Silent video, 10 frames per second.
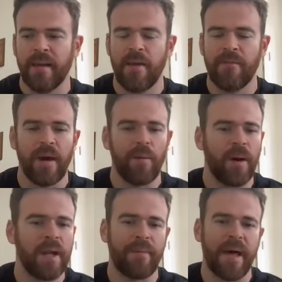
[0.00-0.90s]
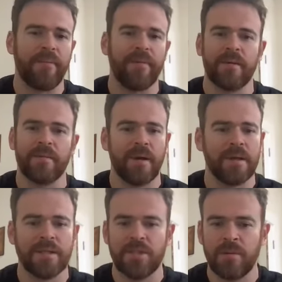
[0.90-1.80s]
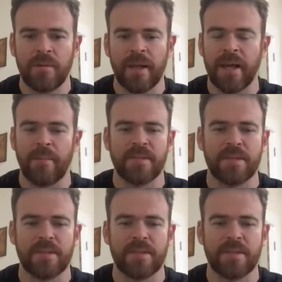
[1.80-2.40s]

if I wind up having a student that comes